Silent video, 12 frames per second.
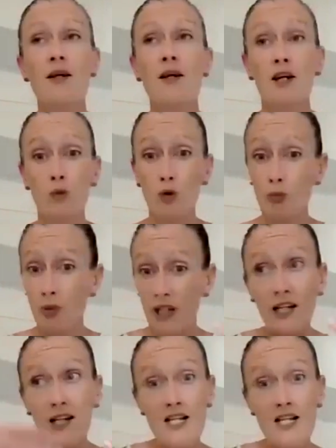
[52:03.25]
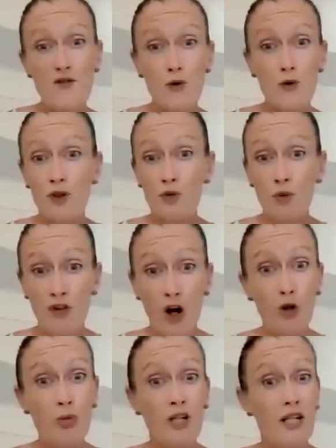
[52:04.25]
It will beckon us forward with
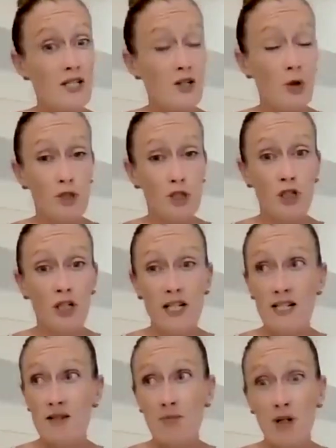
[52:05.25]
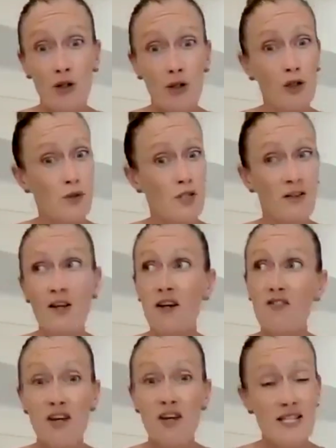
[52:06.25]
openings and opportunities and miracles and
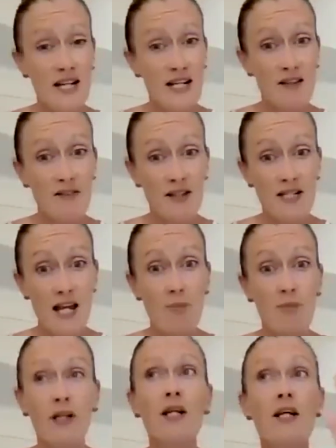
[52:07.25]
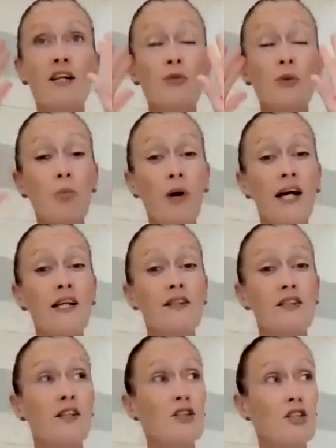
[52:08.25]
fascinating things happen. If we pay
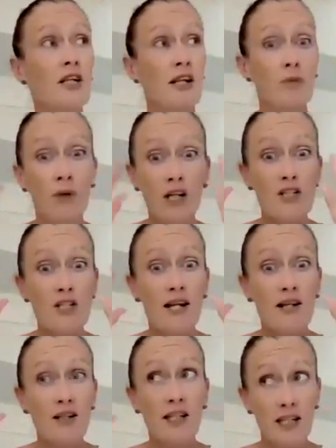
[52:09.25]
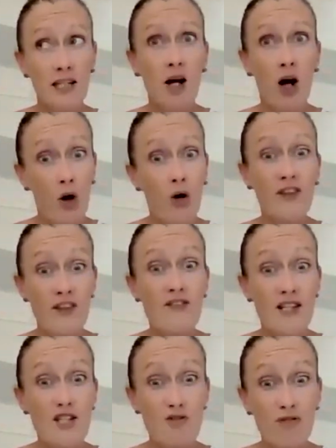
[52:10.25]
attention and we listen just like, here, oh,
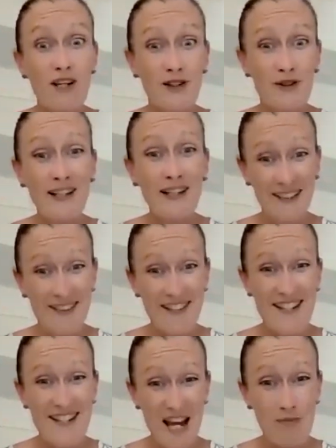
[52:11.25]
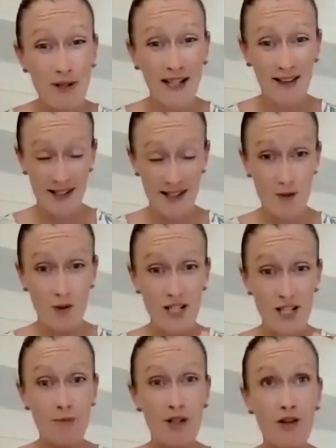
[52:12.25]
this is real. This is happening. This is what's
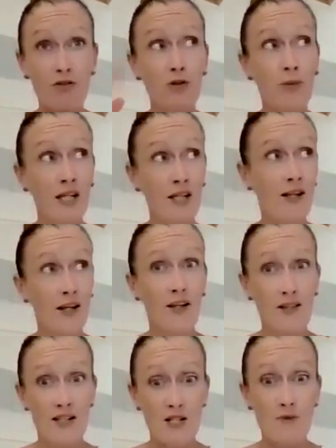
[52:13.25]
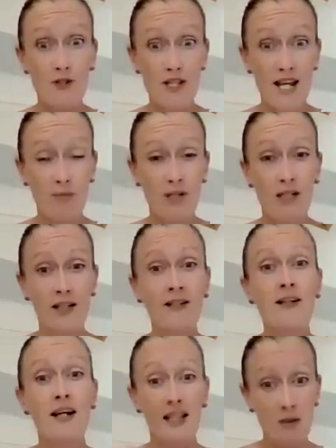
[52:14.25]
coming through me. And this is what's happening.
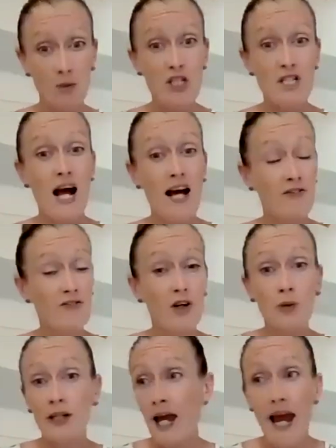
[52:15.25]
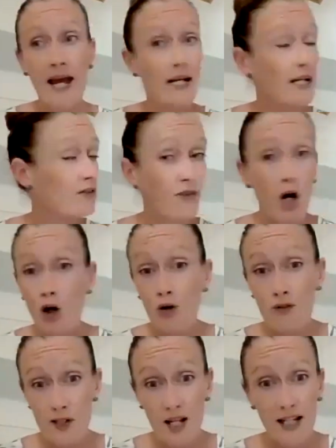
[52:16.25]
And then we're just unfolding it and it
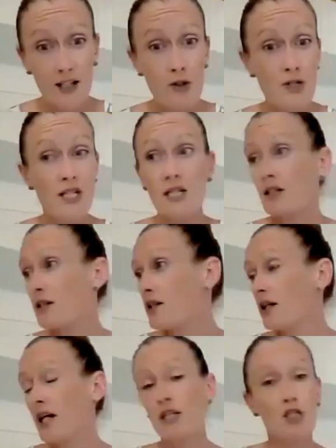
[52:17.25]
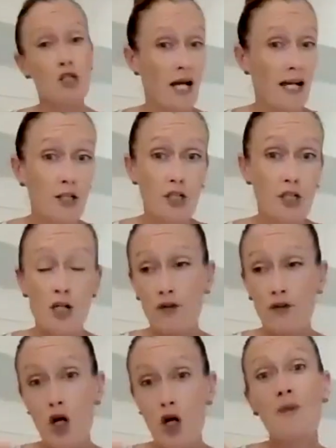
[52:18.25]
evolves, like you said. It changes over
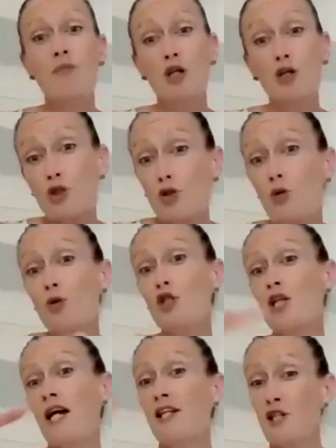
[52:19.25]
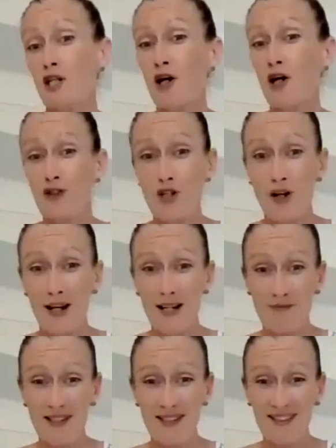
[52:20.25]
time because you're changing over
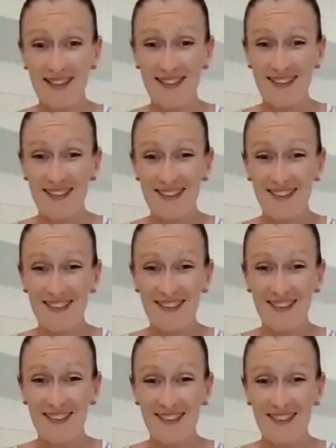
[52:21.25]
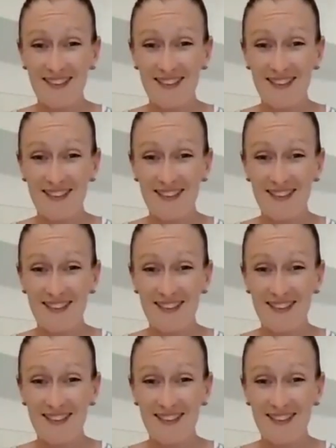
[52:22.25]
time Mm-hmm.